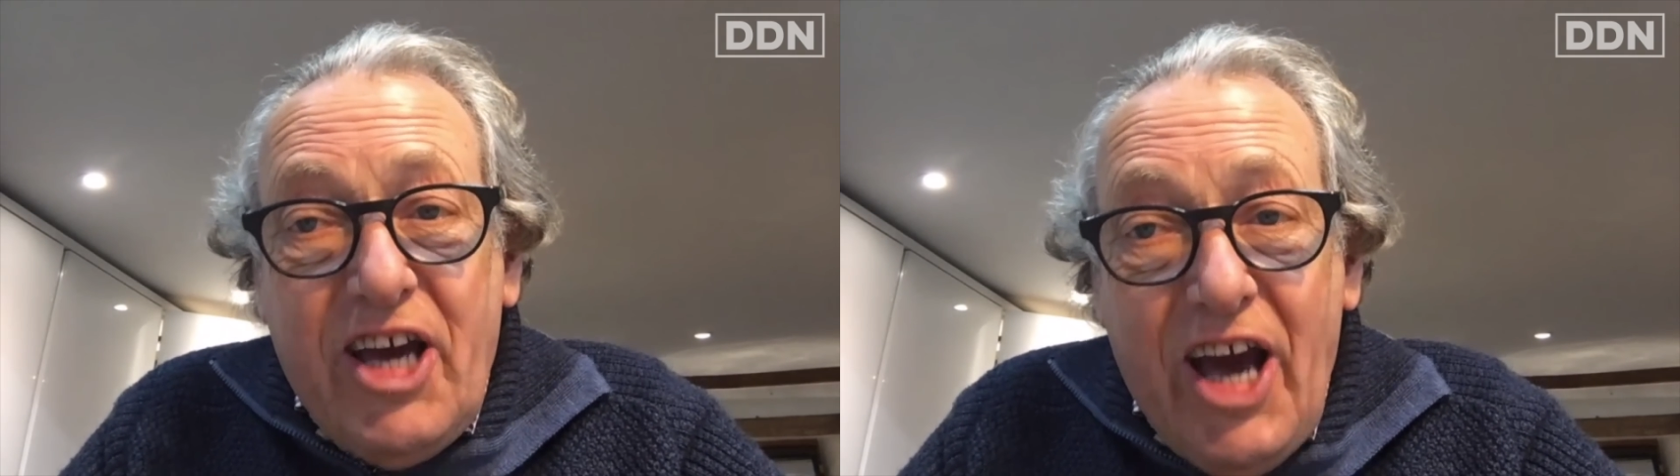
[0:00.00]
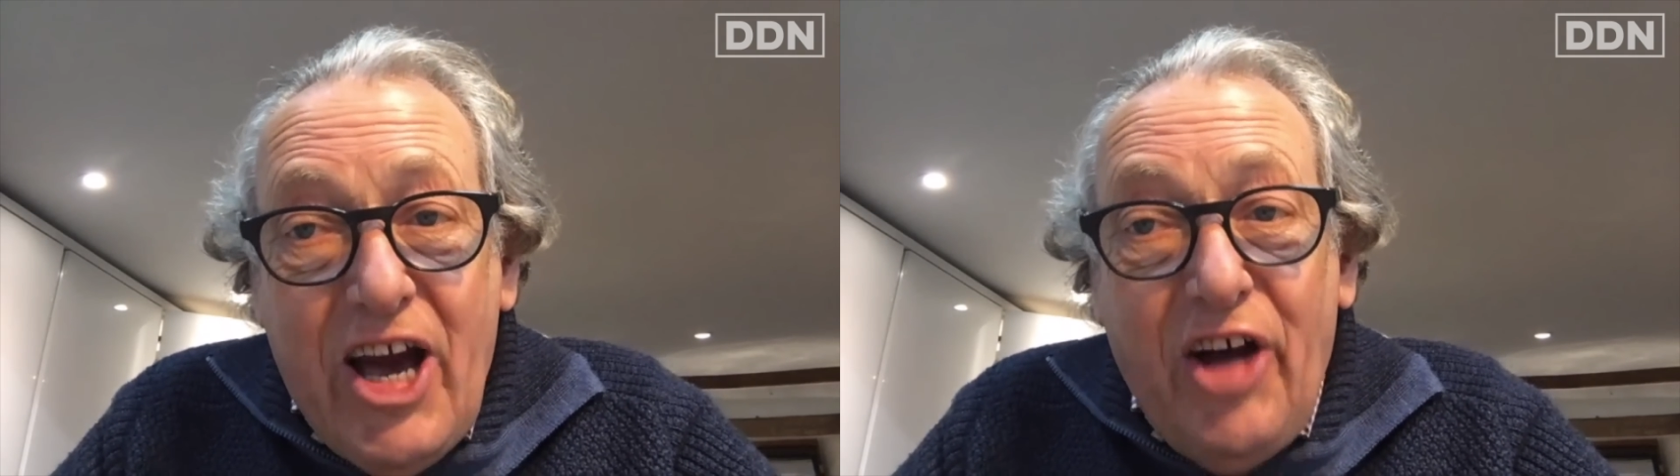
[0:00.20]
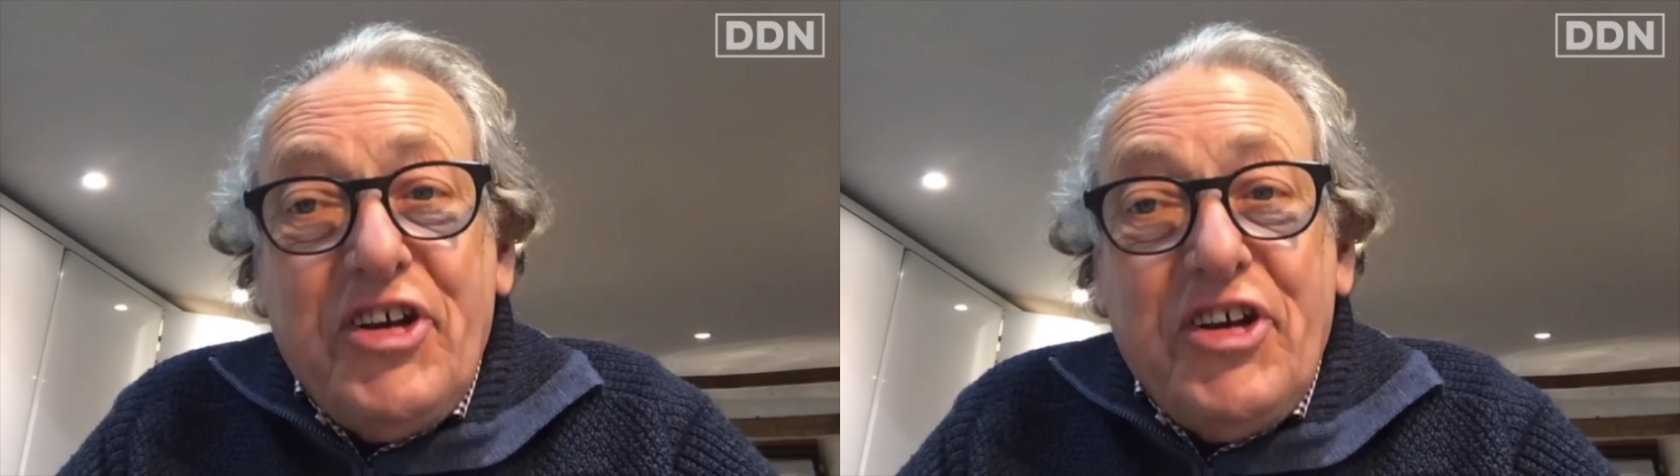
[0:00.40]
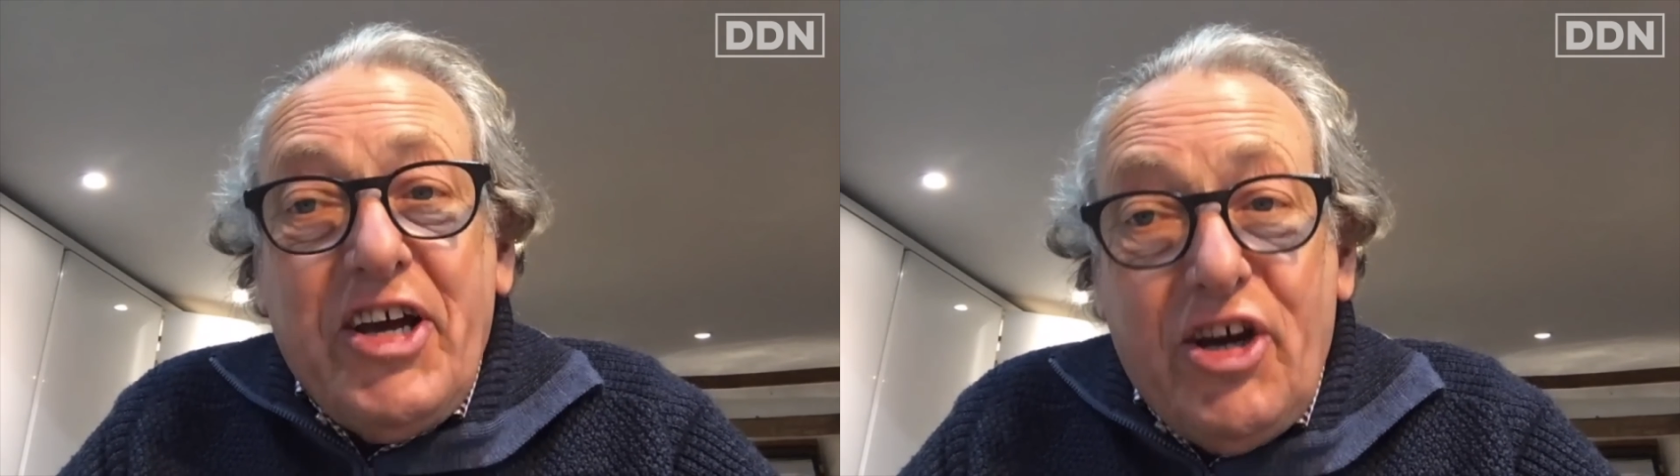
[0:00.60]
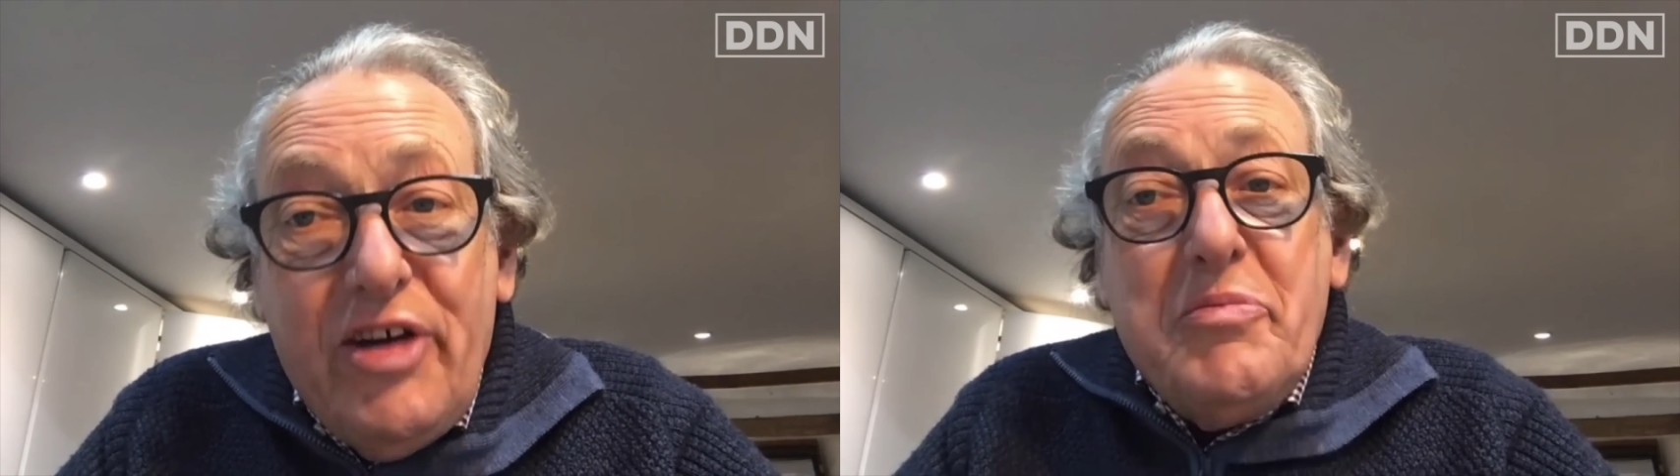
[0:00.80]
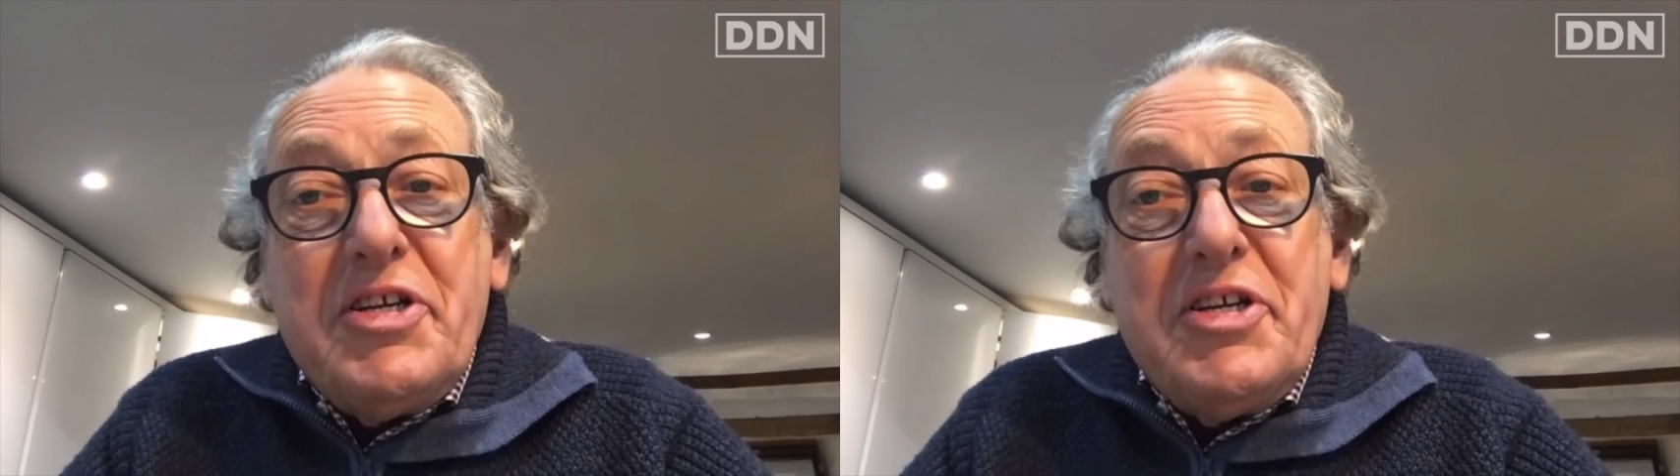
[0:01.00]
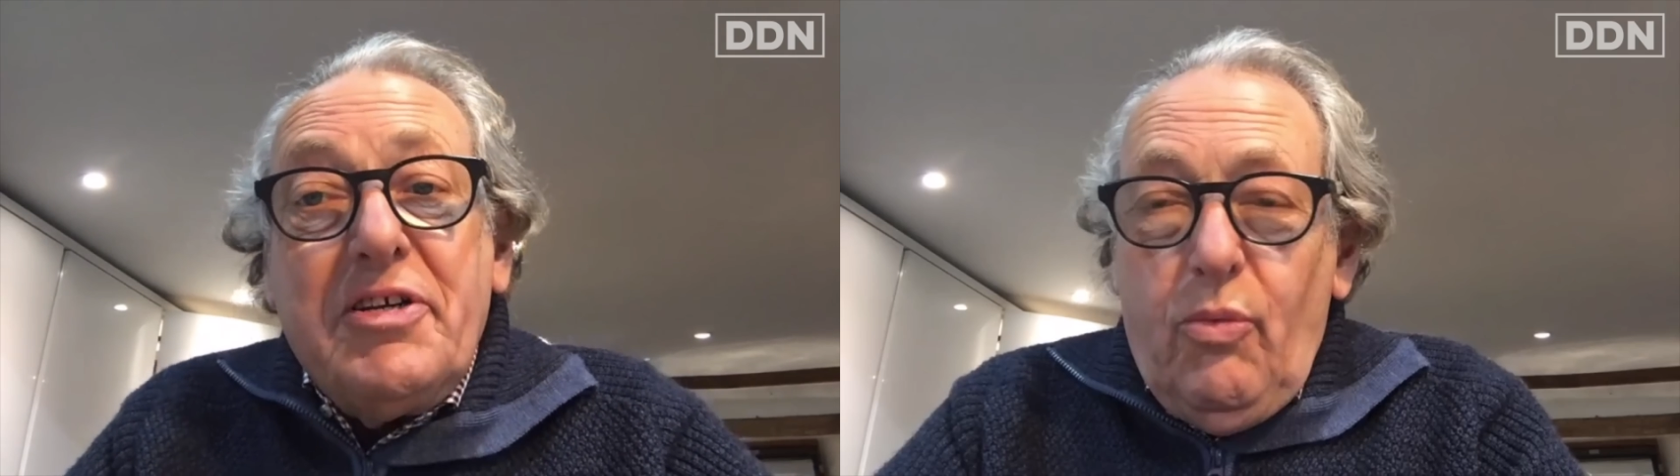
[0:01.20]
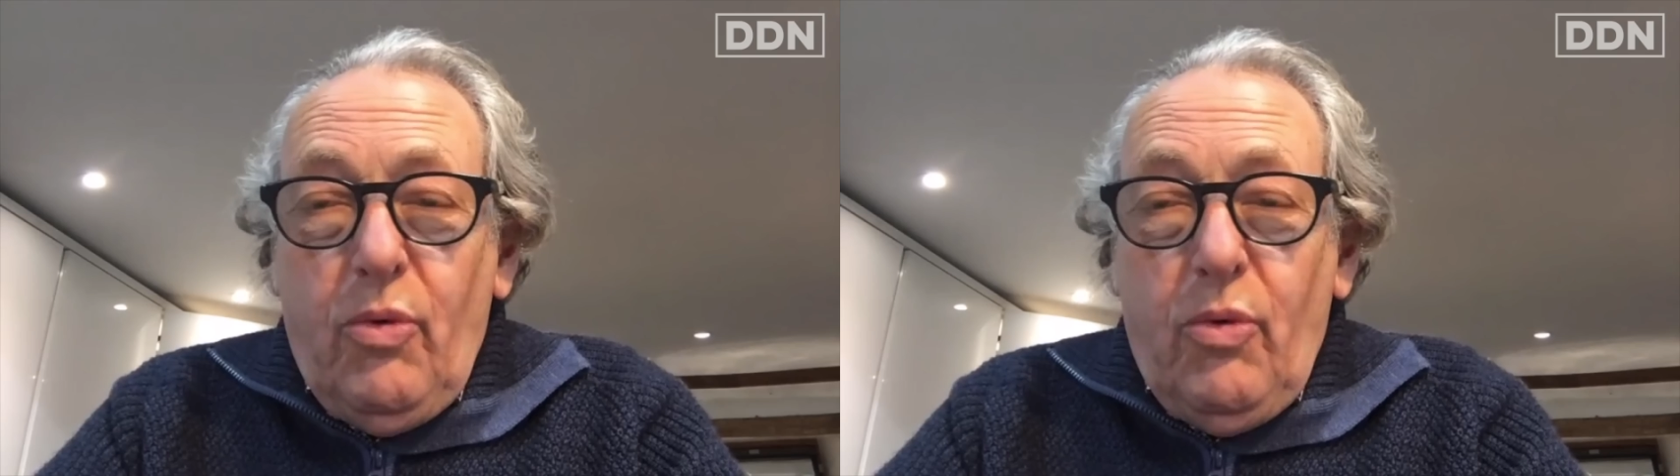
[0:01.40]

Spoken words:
chaotic government.